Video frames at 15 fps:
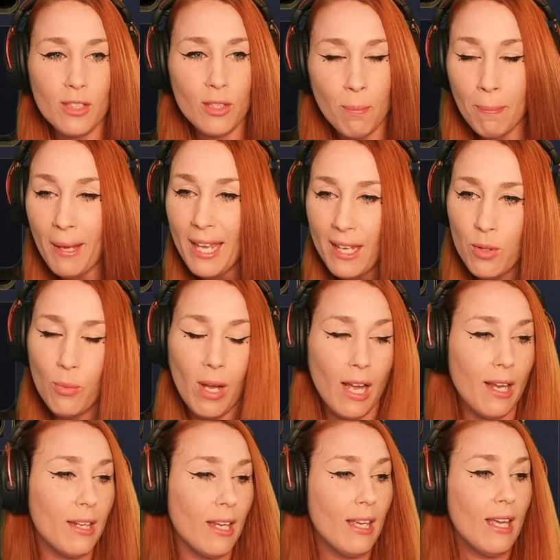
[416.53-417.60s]
pick
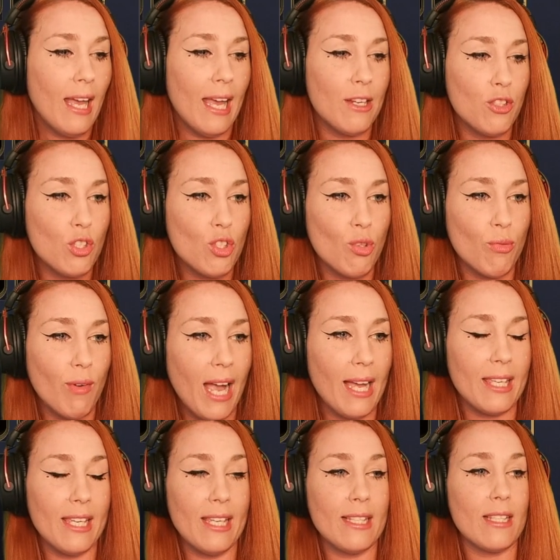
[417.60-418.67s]
one and you track
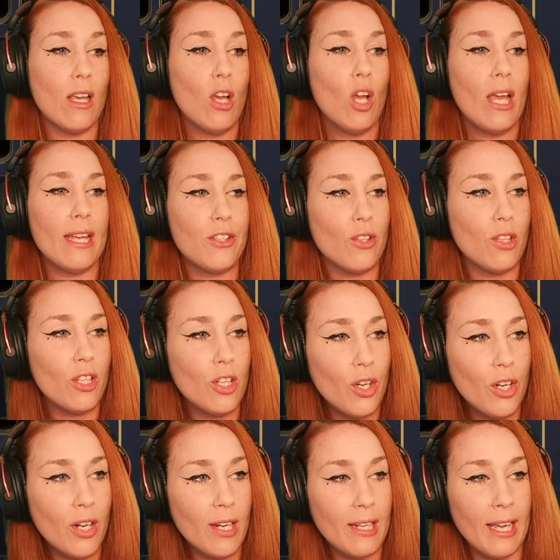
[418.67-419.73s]
it and you
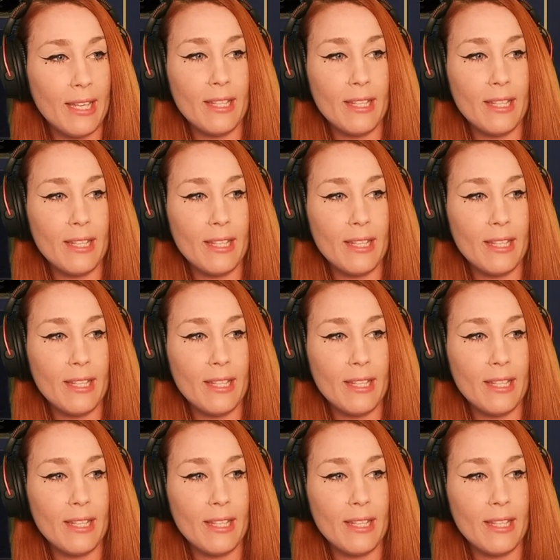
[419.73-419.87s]
learn, like